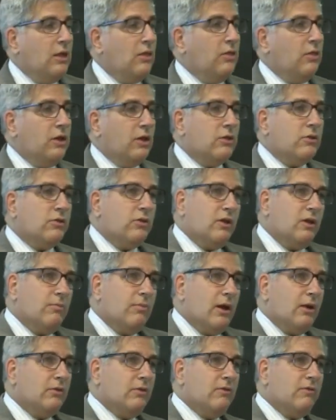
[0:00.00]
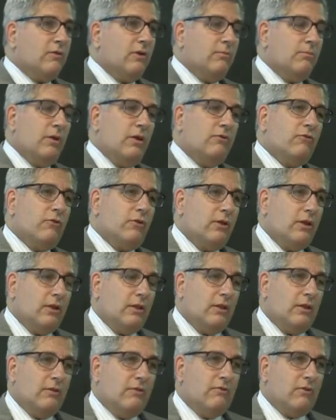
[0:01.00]
The other thing about this, and I'm mentioning
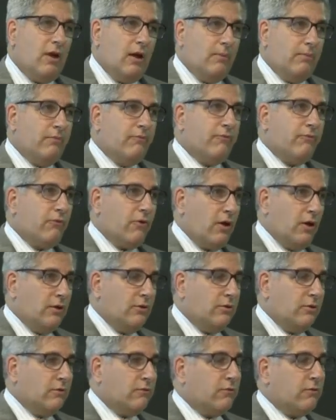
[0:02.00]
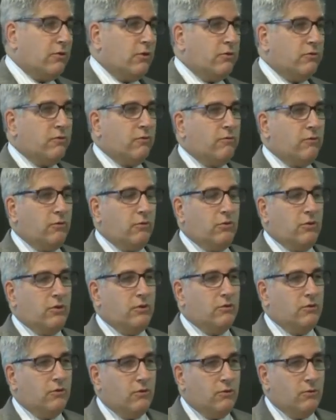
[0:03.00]
this up front, is for those of you
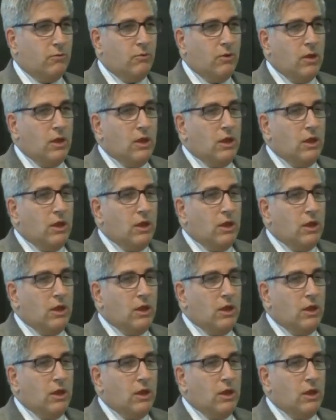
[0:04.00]
that do